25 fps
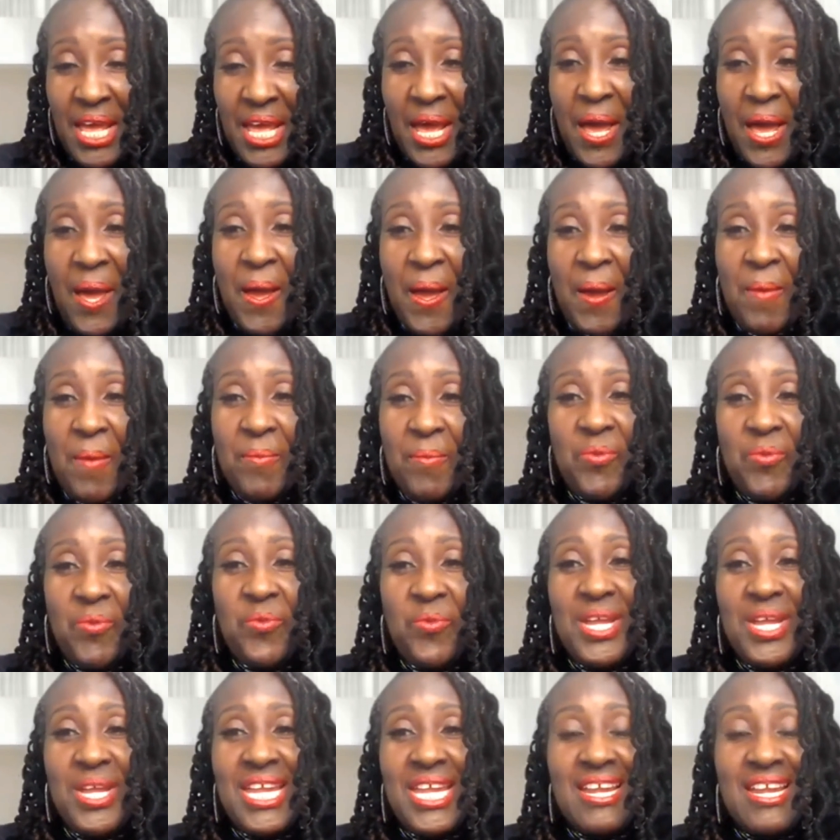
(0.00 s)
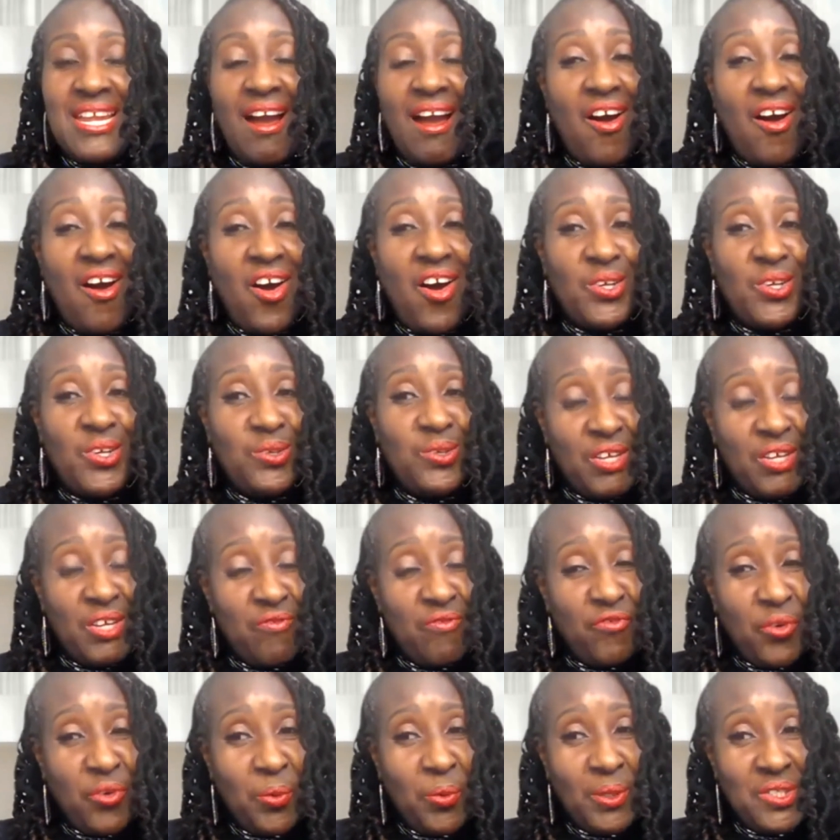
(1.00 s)
We are looking
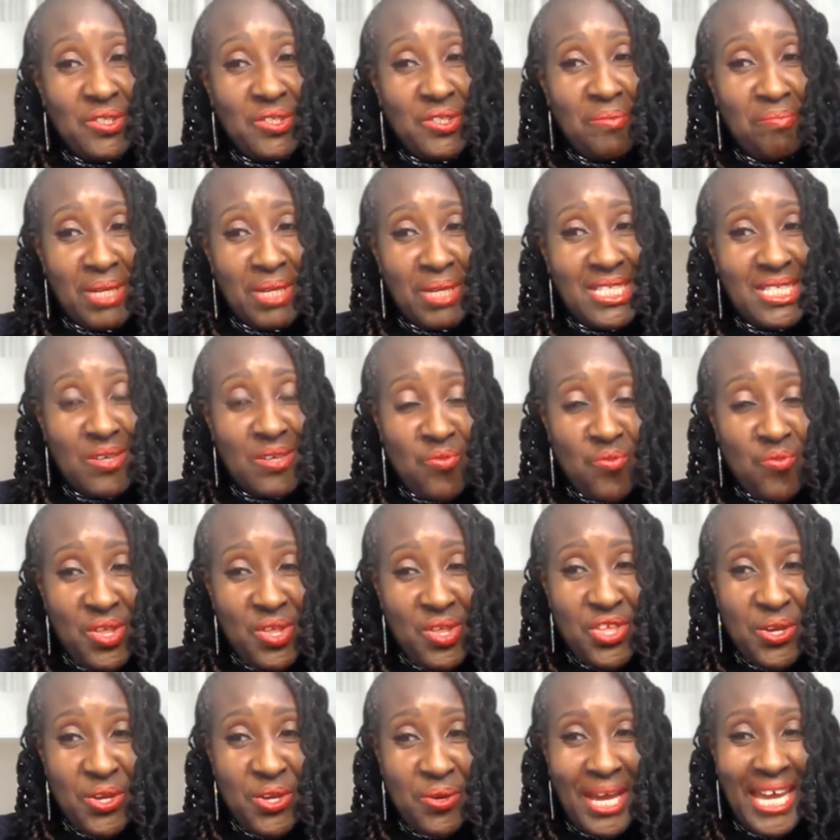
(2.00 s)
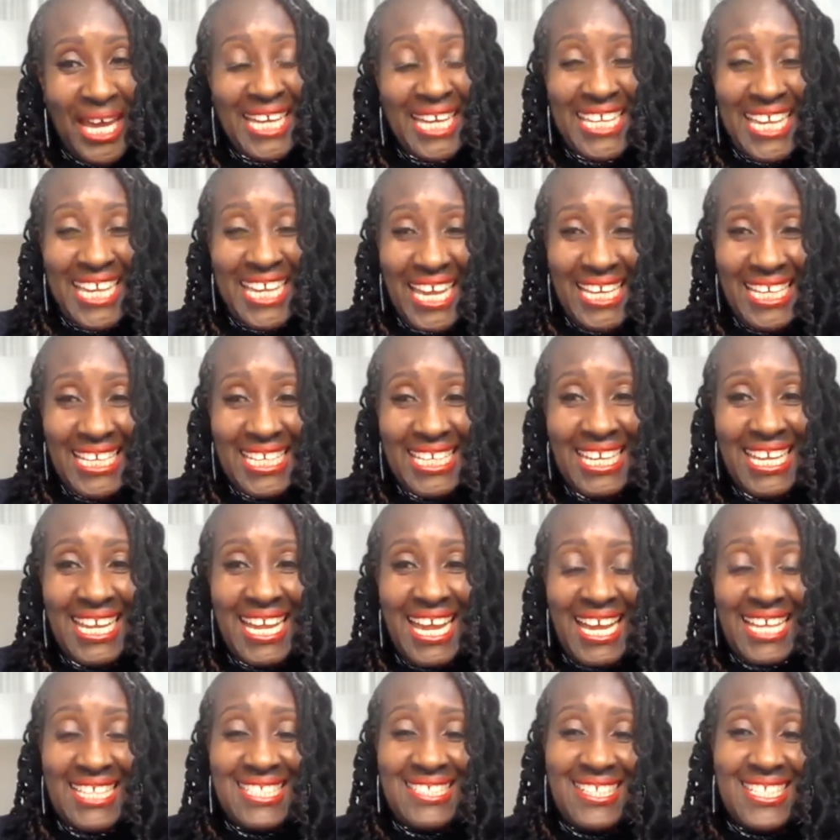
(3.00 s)
forward to meeting with you again.
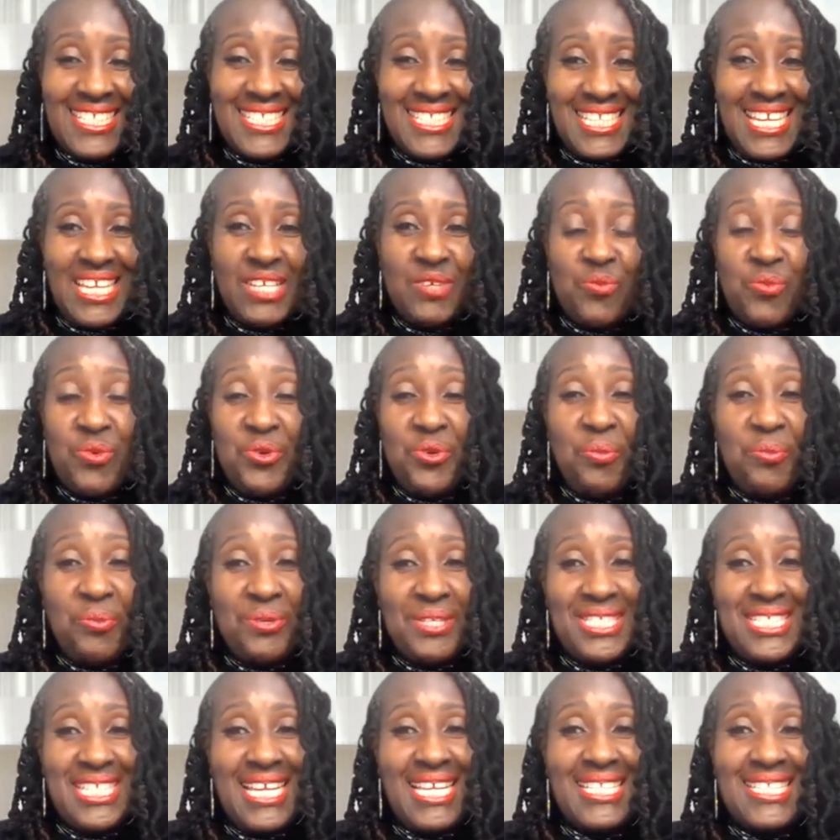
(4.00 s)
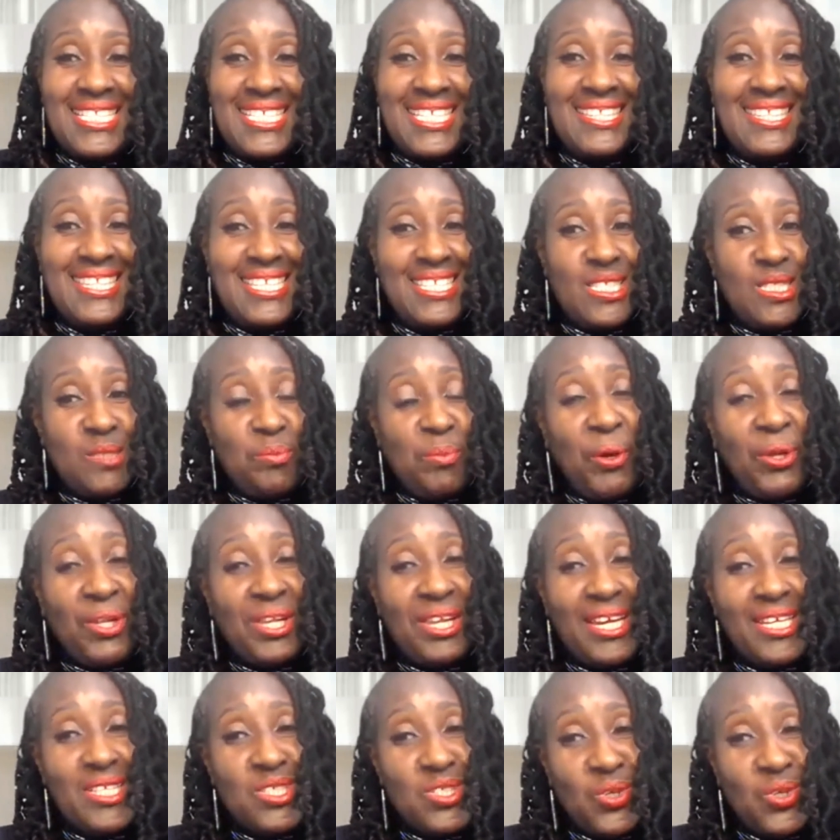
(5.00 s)
As I said, we will present in these
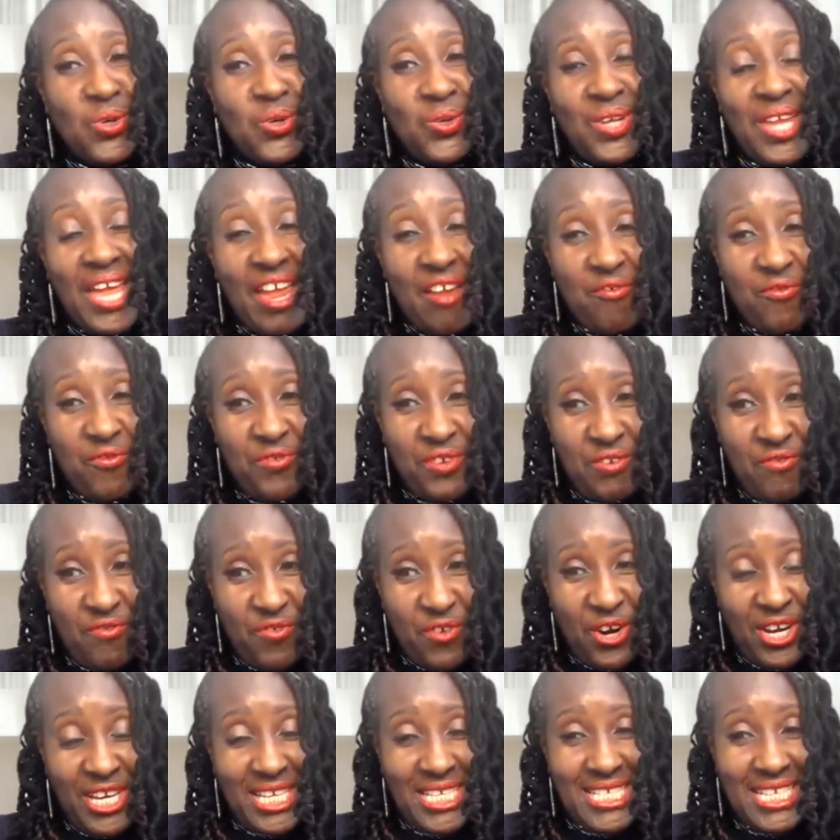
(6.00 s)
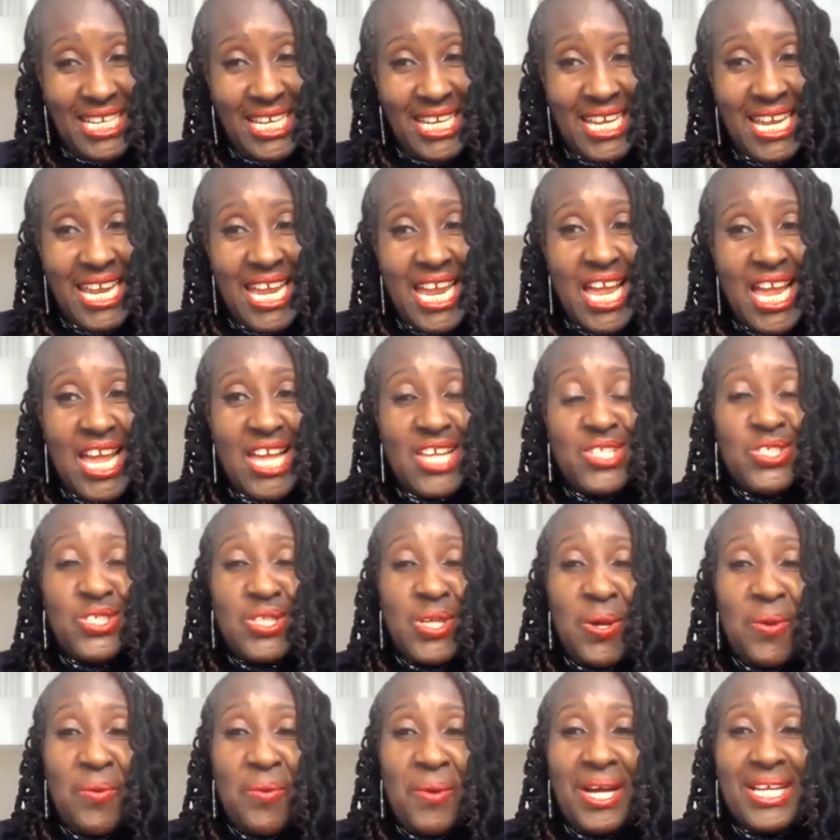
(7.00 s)
spotlights on every Friday.
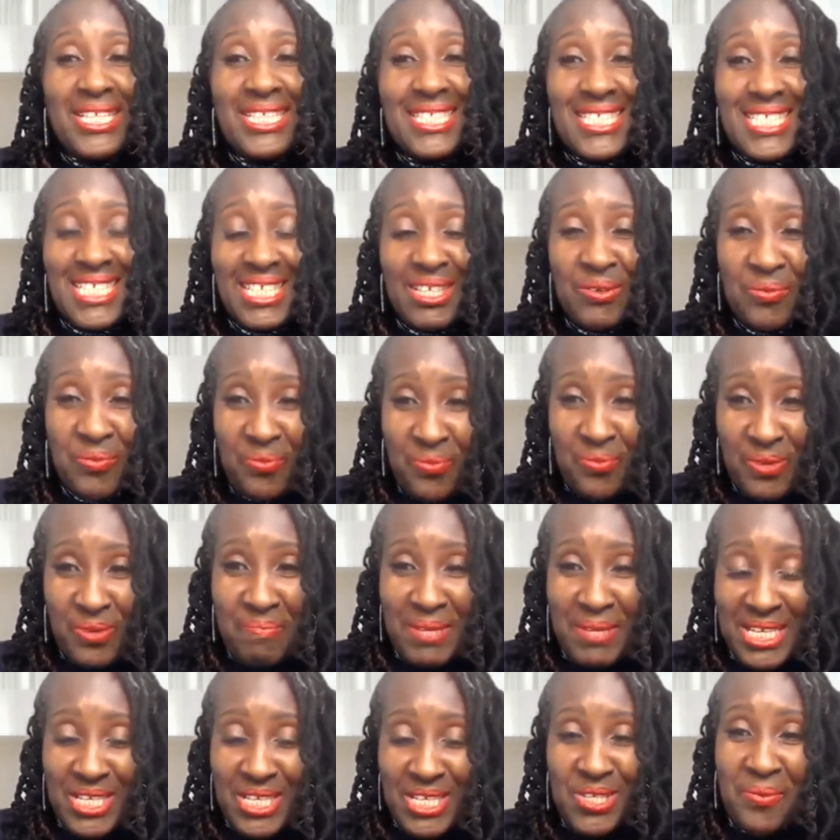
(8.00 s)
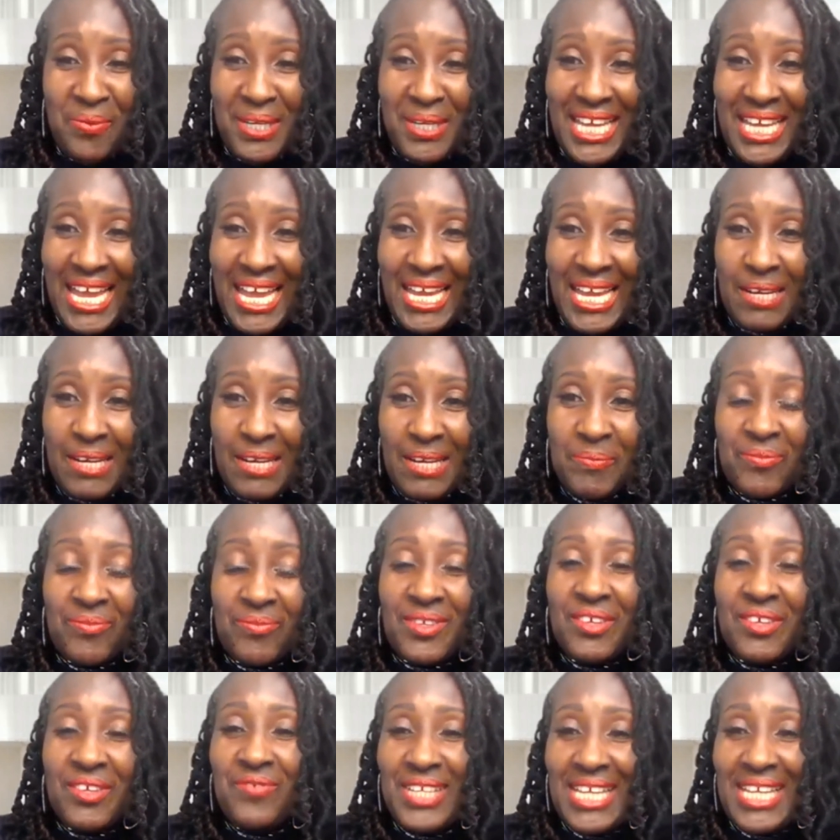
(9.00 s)
So until we meet you again,
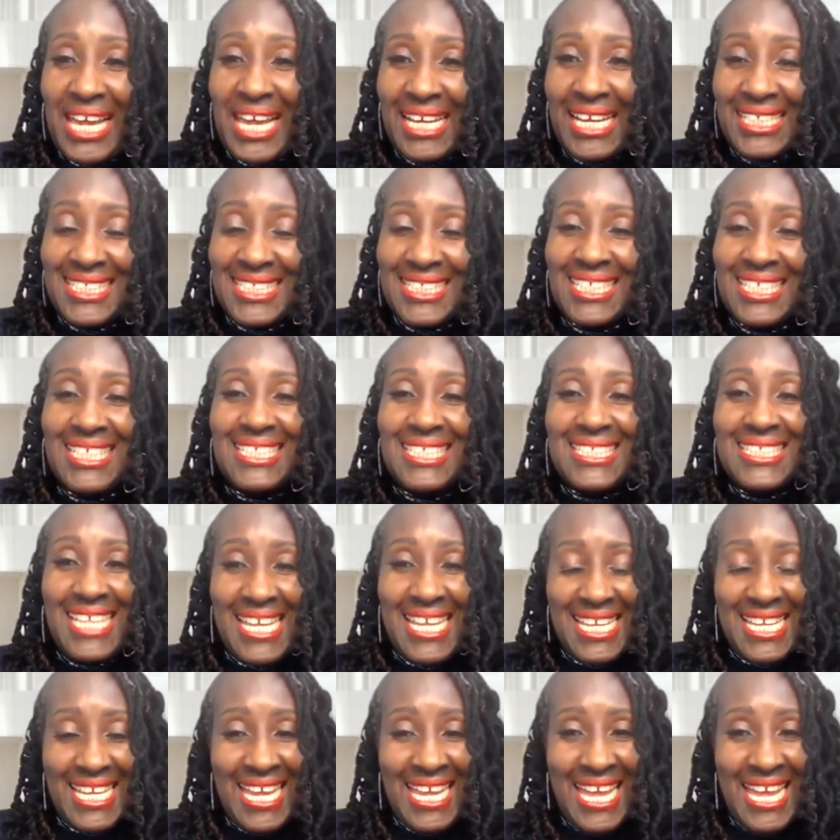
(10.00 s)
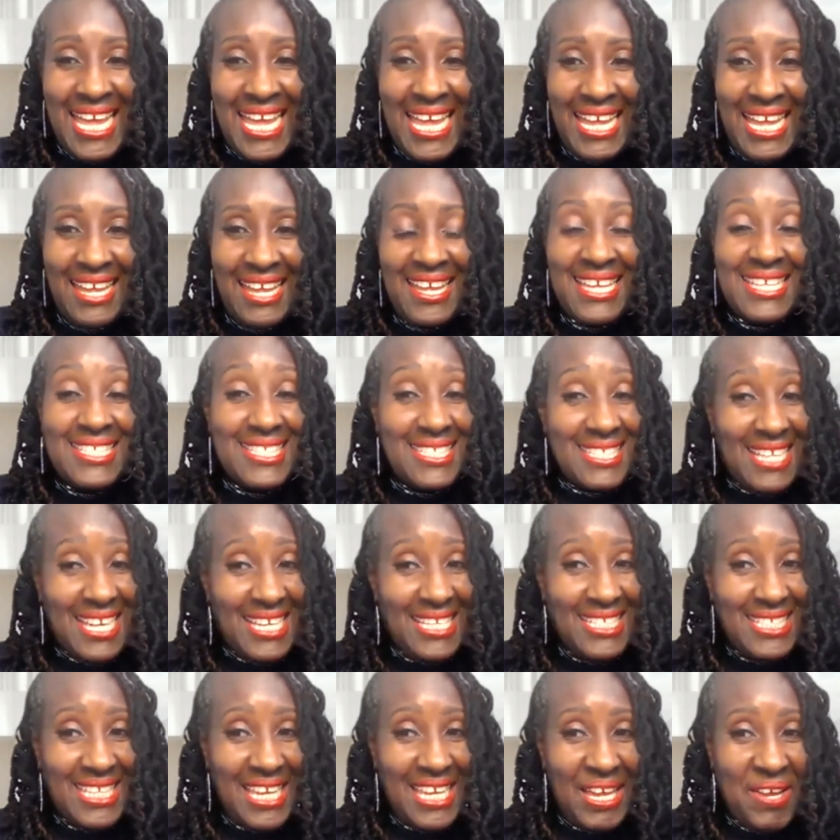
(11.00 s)
relax, take care, stay
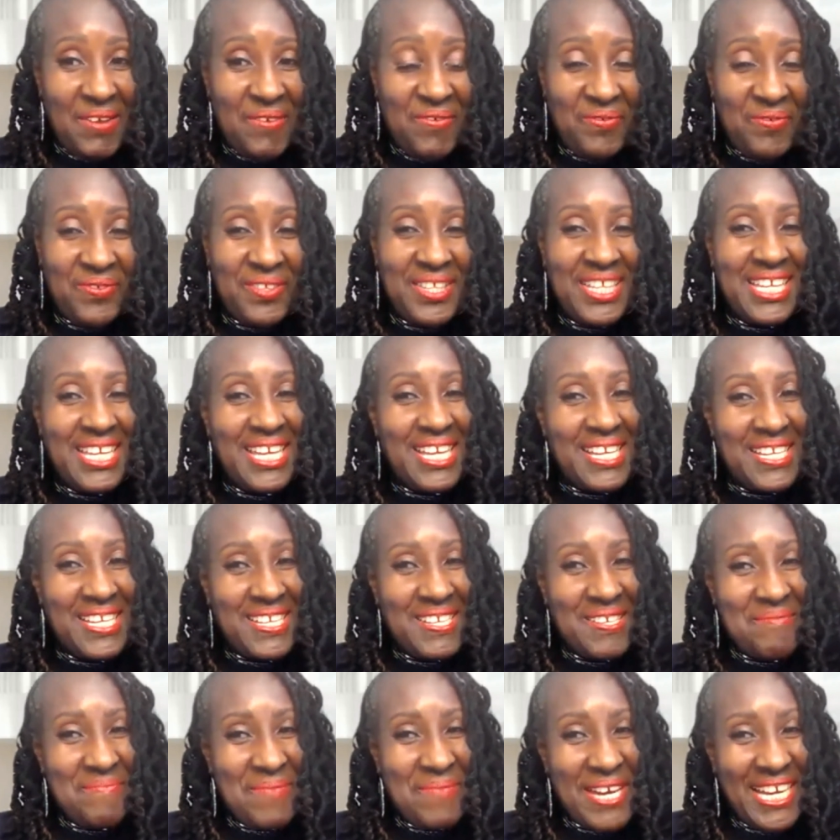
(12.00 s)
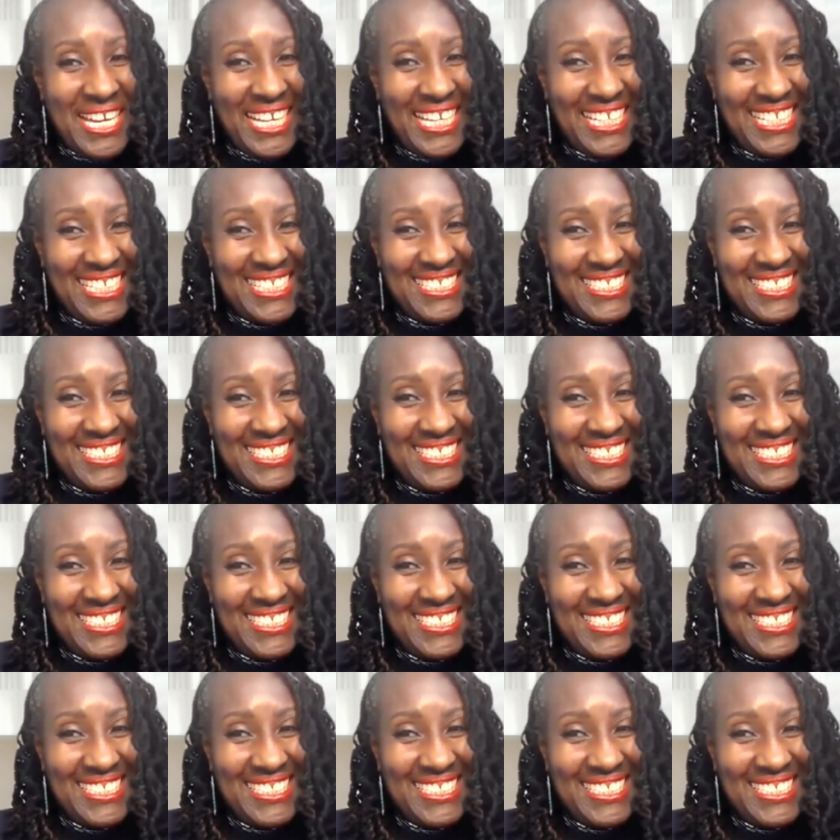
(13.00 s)
safe. Goodbye.